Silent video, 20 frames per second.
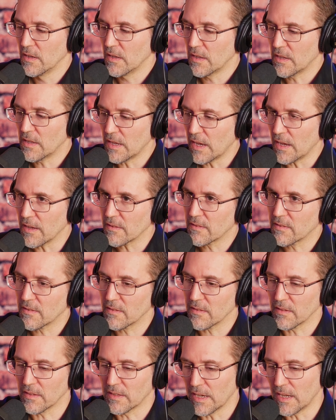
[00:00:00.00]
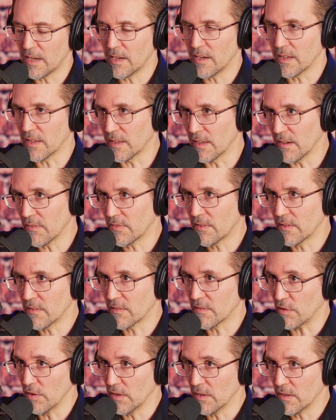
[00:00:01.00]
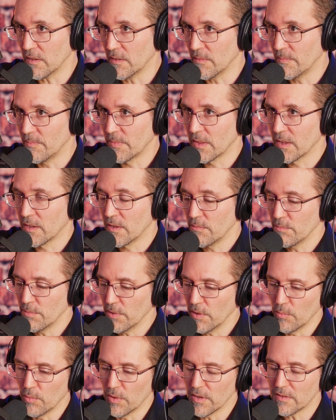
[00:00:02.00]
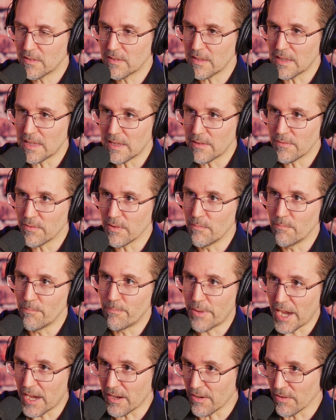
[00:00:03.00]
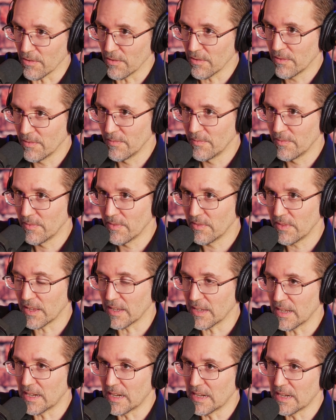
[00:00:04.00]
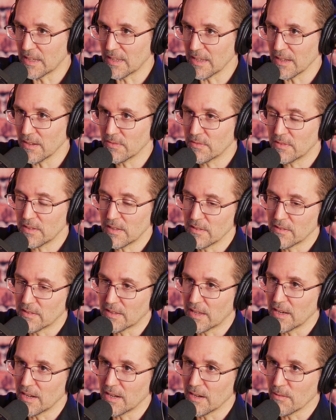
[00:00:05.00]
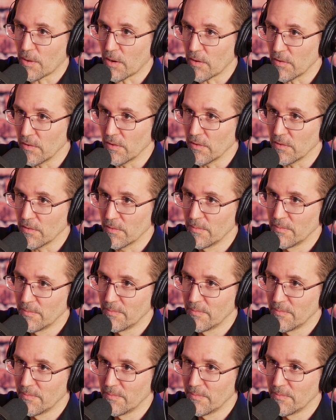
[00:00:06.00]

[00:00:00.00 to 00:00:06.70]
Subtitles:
yes, getting a gift is good, but what's even better than getting a gift is getting a partner.